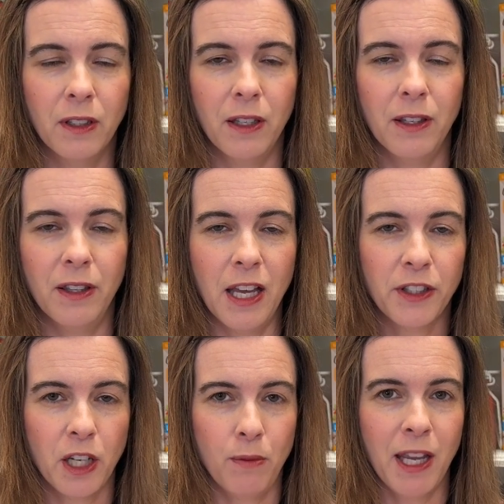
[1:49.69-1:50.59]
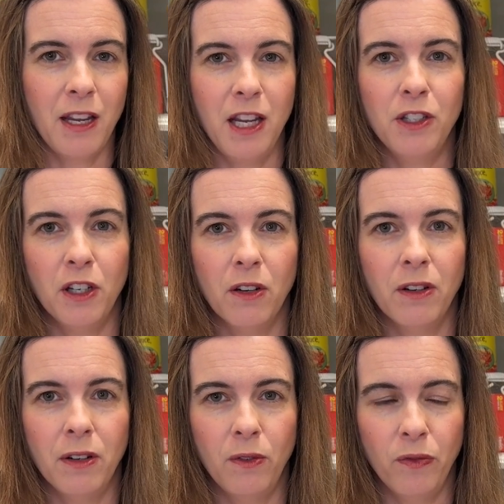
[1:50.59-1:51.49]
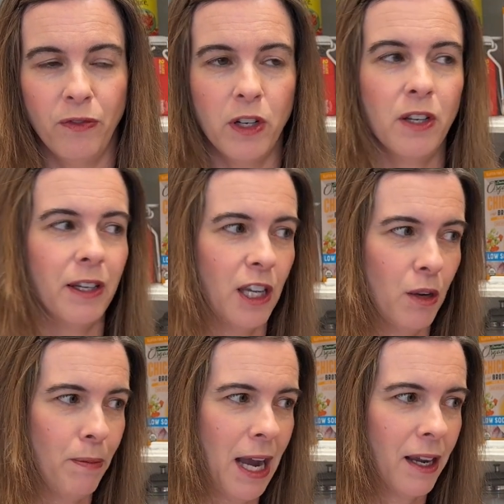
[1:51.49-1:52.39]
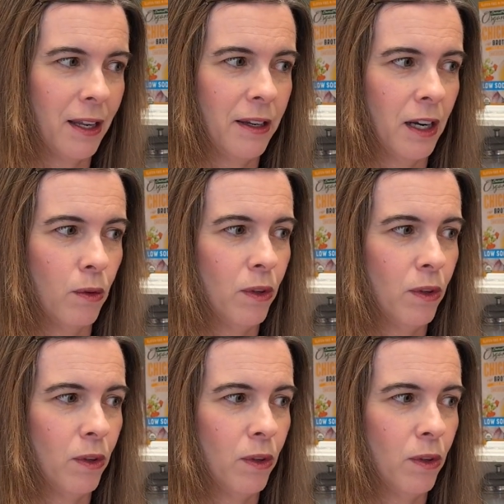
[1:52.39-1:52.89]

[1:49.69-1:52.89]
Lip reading: And then that's going to make it easier for you to get it back in here.